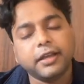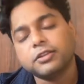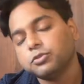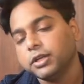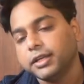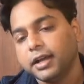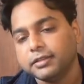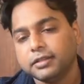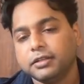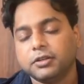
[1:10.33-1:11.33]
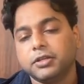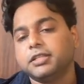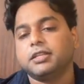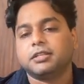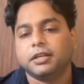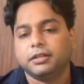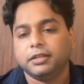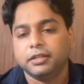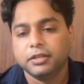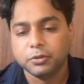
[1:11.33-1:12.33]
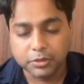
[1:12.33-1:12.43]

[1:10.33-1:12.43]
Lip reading: actually does it consistently,